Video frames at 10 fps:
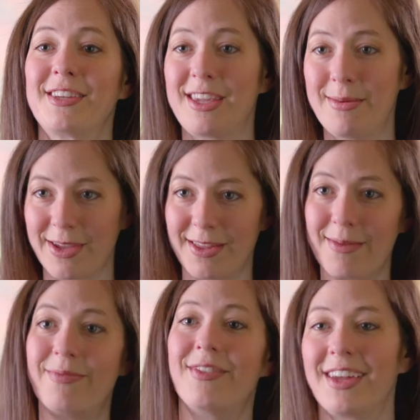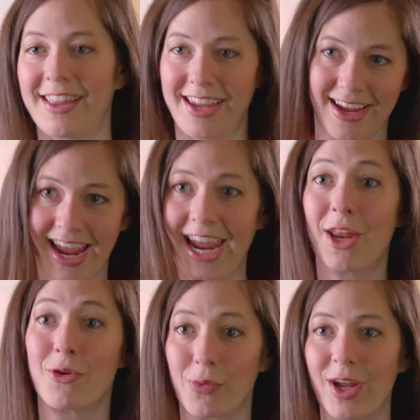and keeping the like
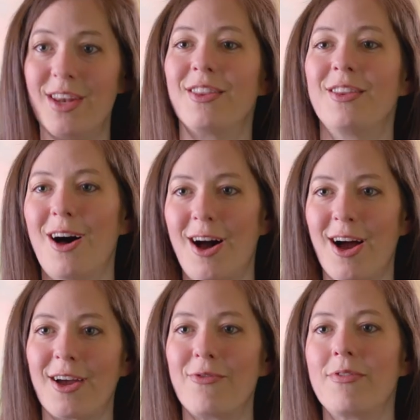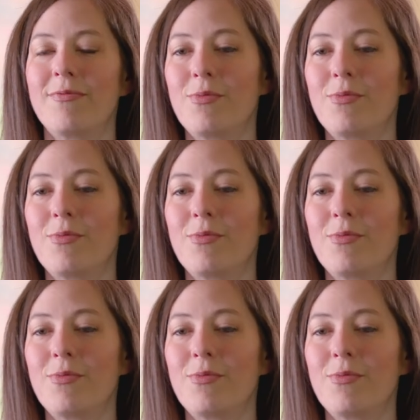handwritten log of